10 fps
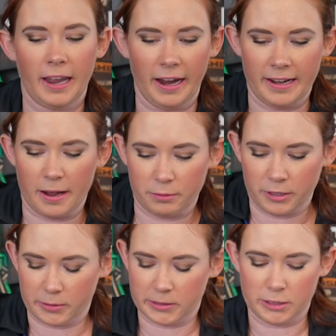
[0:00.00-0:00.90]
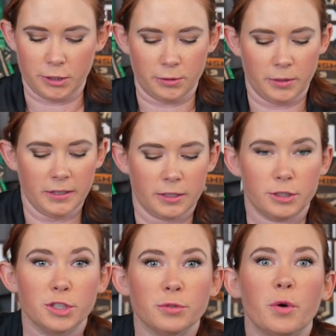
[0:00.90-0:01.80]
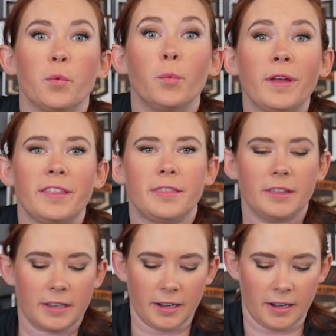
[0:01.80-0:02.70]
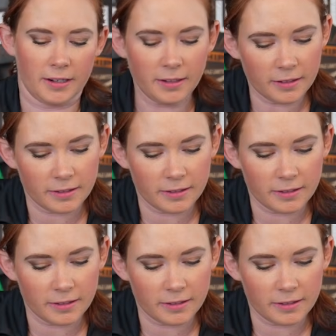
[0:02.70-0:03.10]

And now we're going to do it with the gun.